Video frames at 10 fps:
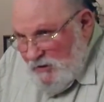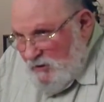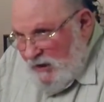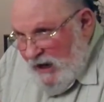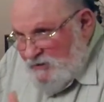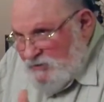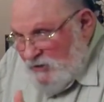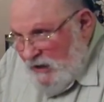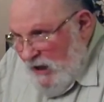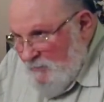Your
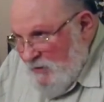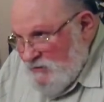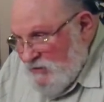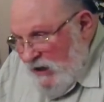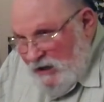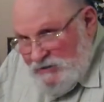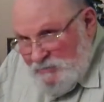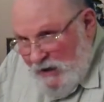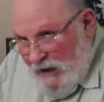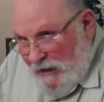nature can't be changed
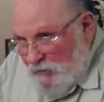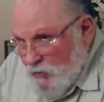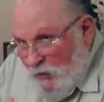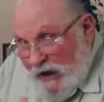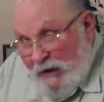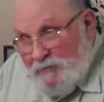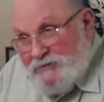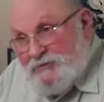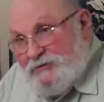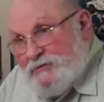by like new
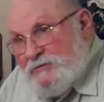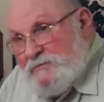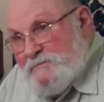habits.